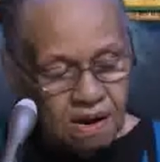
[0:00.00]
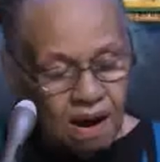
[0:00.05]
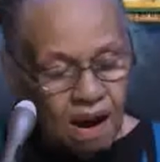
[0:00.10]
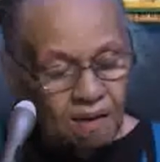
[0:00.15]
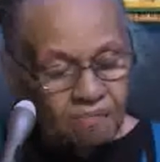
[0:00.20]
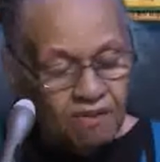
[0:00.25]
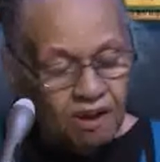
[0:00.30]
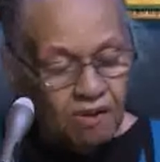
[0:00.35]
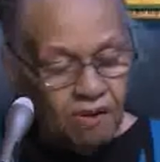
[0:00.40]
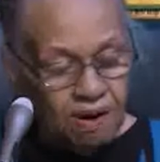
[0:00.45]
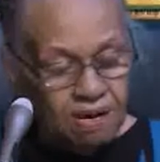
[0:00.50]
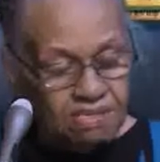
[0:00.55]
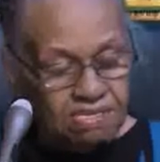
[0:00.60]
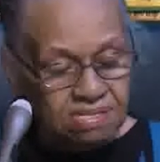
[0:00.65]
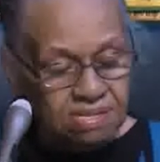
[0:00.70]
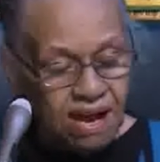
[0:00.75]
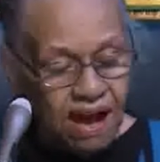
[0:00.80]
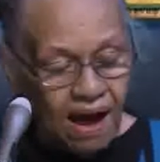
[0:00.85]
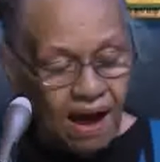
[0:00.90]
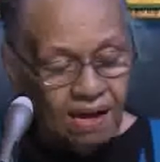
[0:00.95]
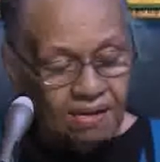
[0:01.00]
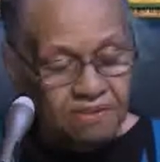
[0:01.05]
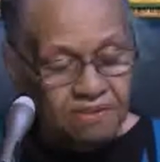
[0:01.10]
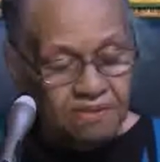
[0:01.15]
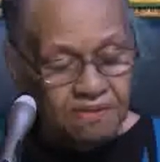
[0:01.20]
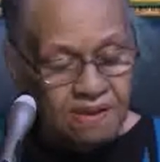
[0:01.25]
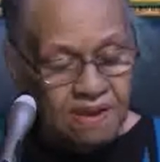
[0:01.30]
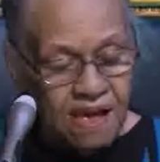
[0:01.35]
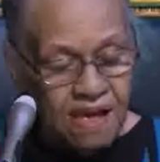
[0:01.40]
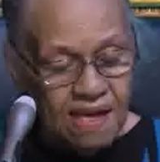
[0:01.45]
Of course, God
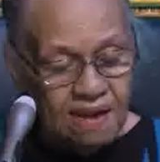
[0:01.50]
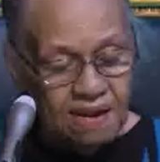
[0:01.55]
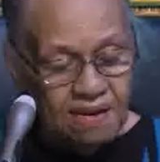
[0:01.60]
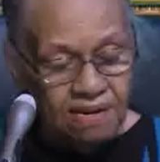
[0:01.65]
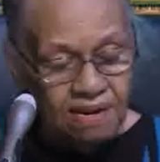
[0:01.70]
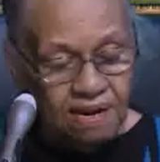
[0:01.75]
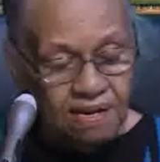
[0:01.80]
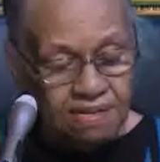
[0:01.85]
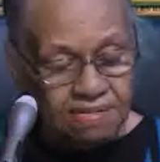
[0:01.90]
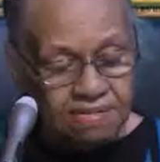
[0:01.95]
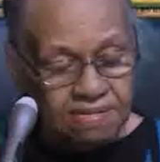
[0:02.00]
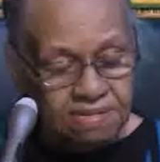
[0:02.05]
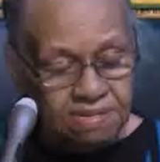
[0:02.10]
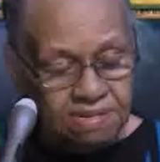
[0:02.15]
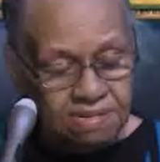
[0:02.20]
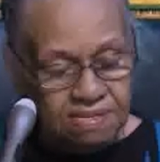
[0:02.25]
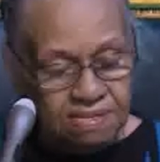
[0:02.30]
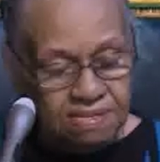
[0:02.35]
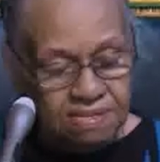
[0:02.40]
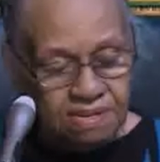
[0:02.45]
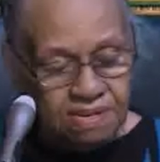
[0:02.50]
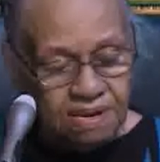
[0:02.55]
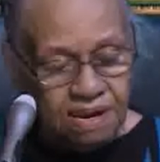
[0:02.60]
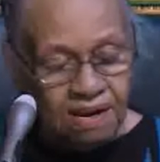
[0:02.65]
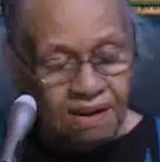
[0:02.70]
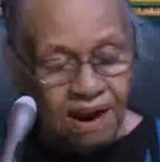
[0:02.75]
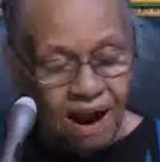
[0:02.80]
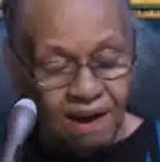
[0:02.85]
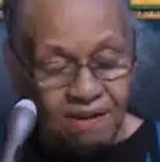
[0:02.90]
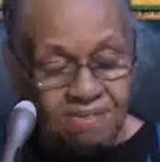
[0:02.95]
created us,
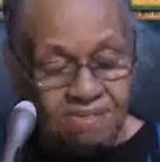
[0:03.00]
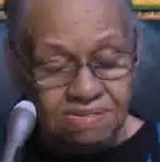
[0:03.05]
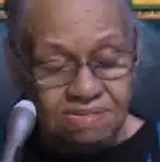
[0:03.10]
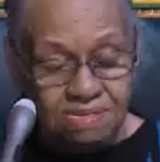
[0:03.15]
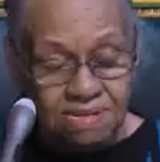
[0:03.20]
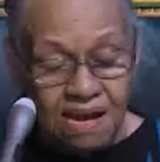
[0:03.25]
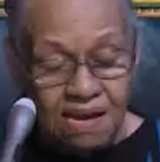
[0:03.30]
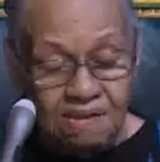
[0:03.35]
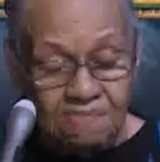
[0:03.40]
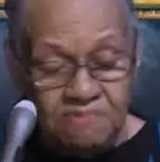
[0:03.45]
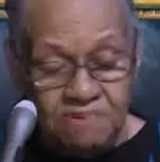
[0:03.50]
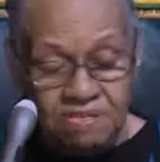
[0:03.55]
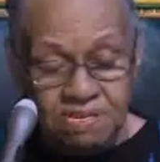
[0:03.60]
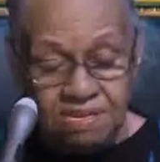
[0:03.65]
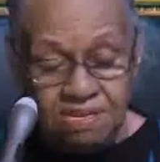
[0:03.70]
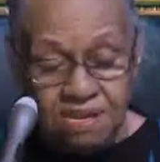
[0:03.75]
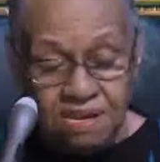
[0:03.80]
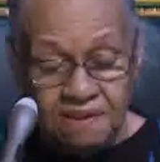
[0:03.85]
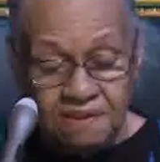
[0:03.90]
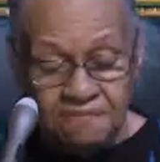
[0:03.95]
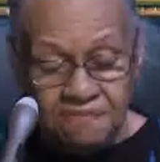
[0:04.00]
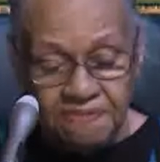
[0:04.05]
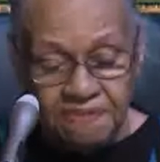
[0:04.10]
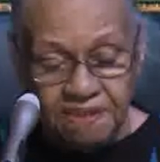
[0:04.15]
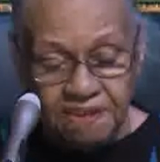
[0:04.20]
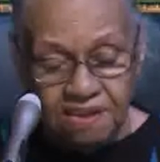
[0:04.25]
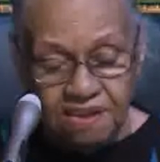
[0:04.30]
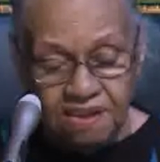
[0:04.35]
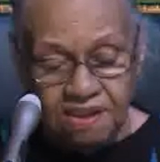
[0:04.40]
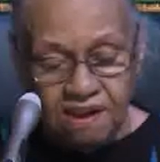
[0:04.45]
and our slate was
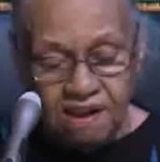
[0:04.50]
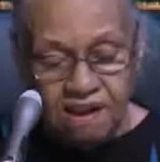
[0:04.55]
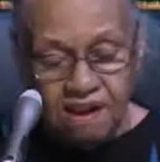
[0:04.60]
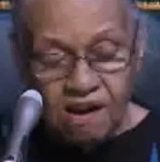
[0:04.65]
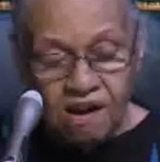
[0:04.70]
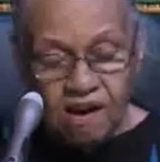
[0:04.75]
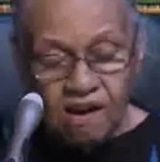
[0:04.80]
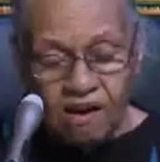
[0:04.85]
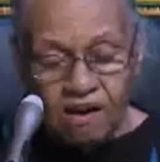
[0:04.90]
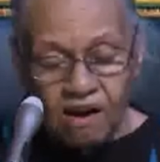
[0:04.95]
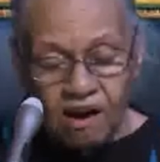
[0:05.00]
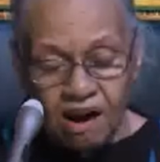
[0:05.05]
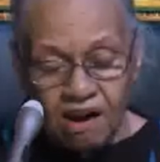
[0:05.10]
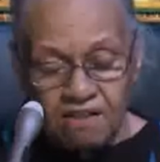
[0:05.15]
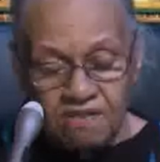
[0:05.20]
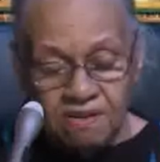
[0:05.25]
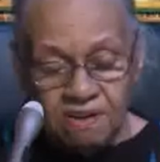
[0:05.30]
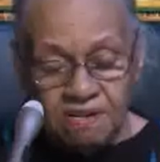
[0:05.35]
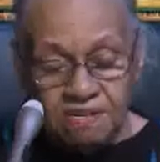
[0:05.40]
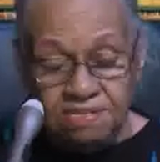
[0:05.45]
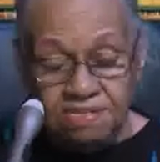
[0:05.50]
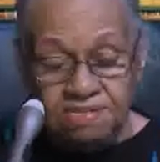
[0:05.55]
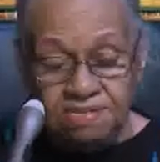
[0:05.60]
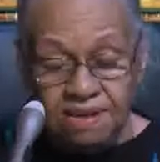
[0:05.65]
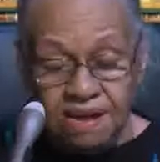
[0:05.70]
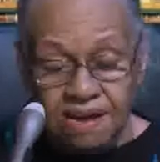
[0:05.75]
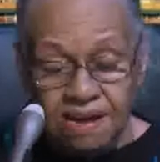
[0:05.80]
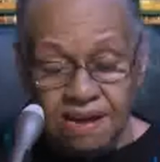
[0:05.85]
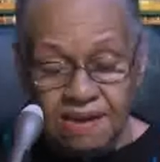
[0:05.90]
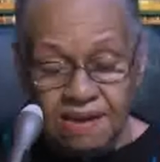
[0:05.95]
empty, or you could
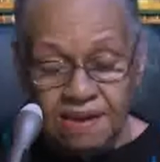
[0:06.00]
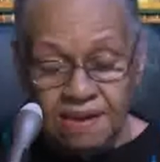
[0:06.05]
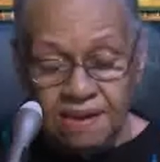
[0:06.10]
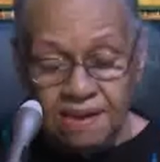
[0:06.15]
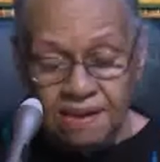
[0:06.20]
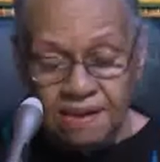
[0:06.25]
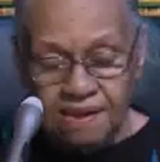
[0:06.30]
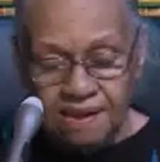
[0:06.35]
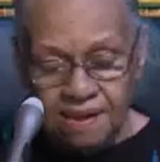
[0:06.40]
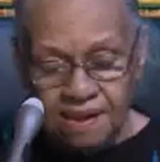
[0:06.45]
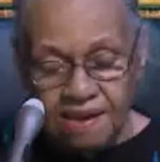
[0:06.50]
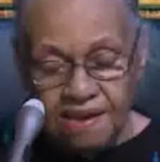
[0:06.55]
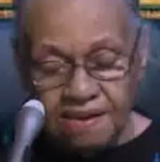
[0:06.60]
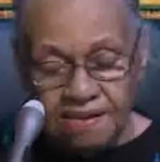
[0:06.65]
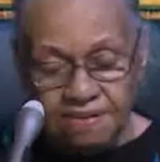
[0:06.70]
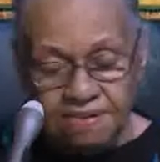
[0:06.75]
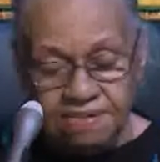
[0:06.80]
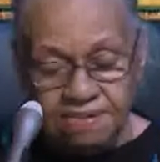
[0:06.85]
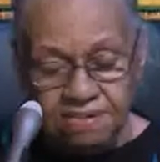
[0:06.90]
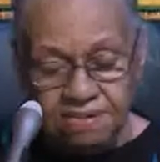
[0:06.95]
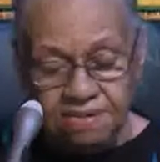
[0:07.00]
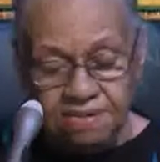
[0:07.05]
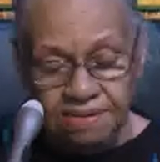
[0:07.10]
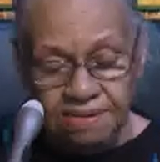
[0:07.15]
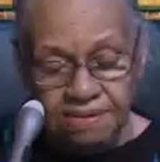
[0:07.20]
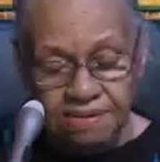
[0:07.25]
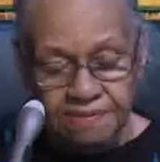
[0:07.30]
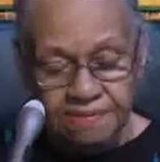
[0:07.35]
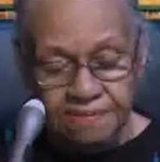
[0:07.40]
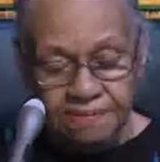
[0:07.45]
say innocent.
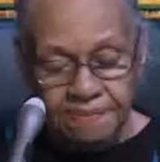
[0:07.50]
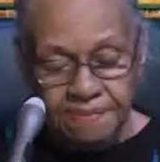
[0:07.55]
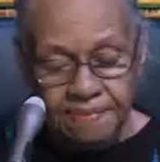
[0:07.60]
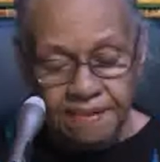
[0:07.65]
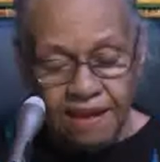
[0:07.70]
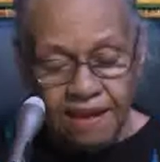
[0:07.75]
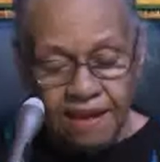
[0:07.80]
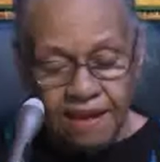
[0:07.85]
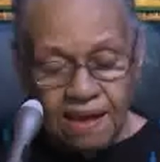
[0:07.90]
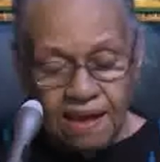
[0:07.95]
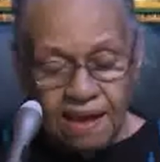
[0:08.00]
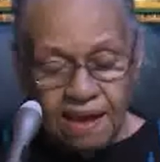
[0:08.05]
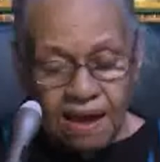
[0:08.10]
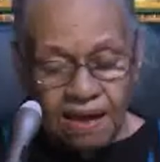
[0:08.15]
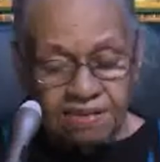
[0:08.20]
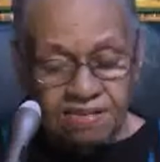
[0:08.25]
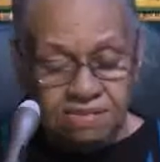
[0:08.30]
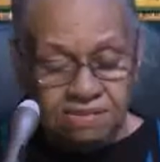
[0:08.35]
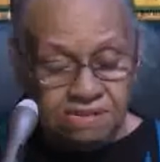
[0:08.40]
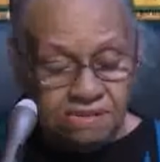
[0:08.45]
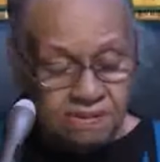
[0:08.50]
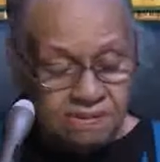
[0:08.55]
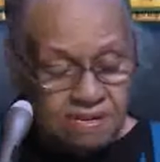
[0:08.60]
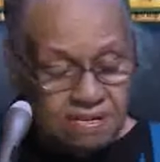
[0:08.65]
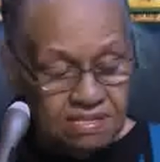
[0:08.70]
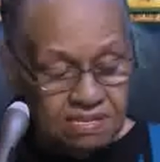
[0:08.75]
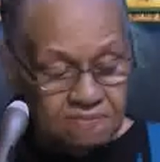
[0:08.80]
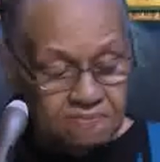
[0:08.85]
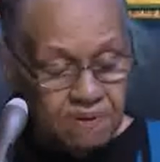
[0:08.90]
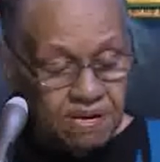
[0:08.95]
As soon
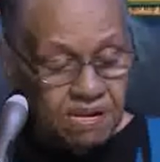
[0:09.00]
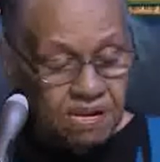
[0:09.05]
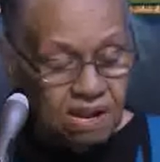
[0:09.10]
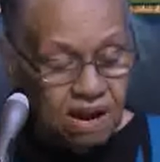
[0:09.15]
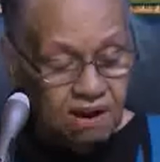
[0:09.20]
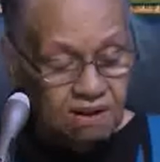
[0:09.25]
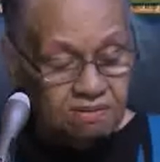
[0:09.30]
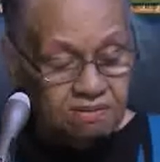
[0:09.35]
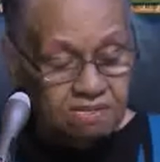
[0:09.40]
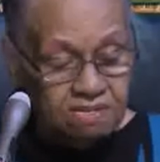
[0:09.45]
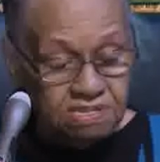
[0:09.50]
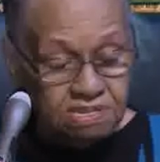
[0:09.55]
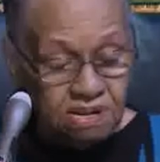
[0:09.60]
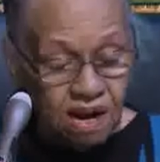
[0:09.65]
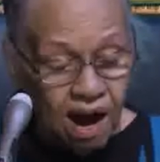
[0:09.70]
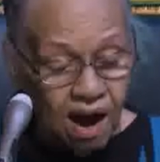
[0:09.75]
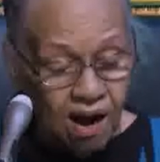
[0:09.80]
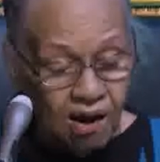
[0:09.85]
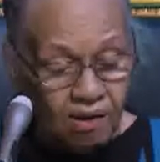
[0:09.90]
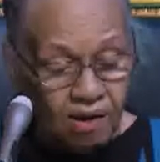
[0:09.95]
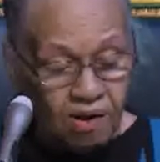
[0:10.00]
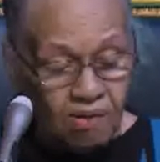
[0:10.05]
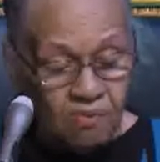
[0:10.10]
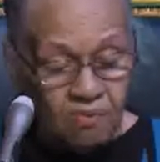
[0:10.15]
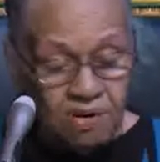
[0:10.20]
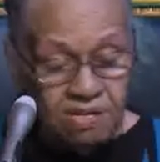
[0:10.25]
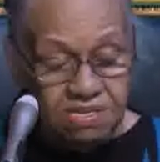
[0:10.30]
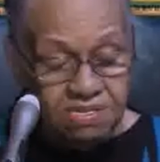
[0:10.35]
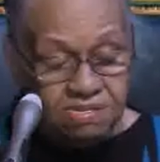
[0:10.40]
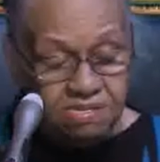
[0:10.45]
as we learned to talk,
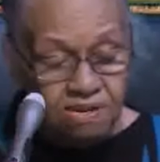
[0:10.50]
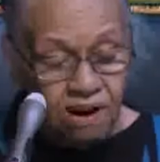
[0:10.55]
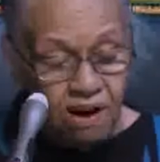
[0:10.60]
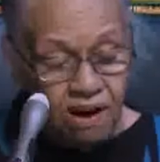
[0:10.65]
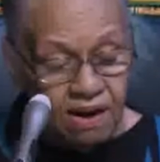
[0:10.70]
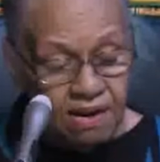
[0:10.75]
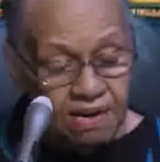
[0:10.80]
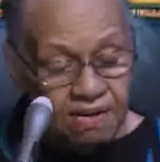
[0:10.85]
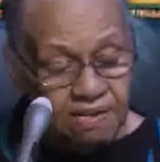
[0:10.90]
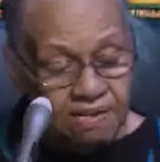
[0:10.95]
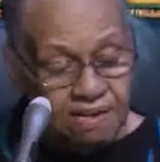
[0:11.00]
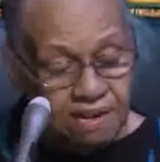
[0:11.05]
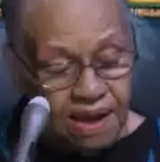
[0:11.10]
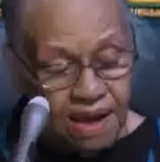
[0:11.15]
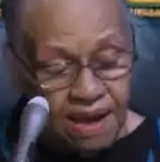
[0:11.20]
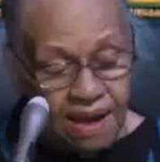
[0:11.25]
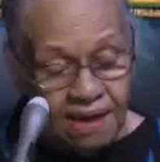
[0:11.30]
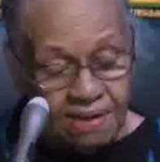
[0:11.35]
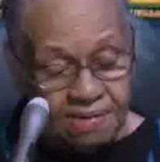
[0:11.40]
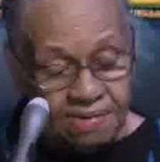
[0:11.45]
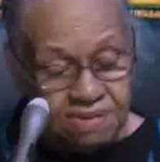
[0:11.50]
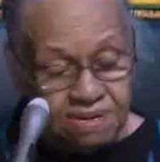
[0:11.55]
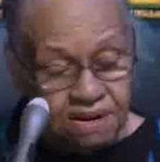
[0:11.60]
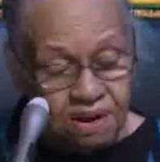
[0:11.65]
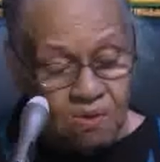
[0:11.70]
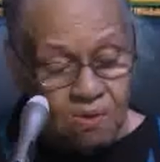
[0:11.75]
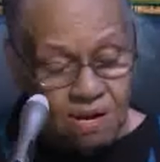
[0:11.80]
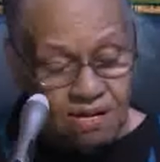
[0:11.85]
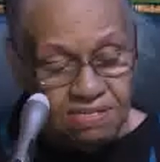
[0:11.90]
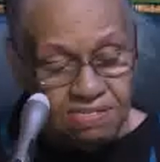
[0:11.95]
we started asking
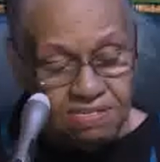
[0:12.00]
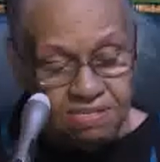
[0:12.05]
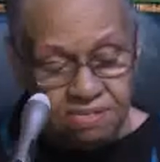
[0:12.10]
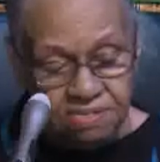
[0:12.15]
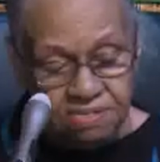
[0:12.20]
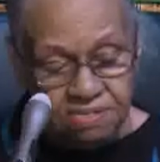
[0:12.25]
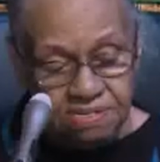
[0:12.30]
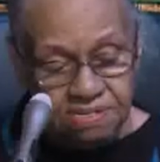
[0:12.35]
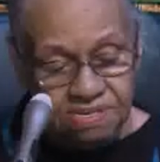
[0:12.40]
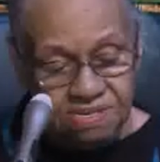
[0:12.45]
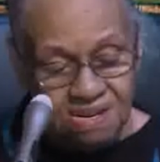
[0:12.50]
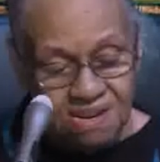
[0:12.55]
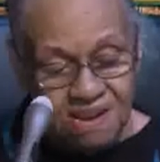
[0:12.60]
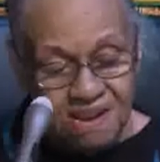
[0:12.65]
questions.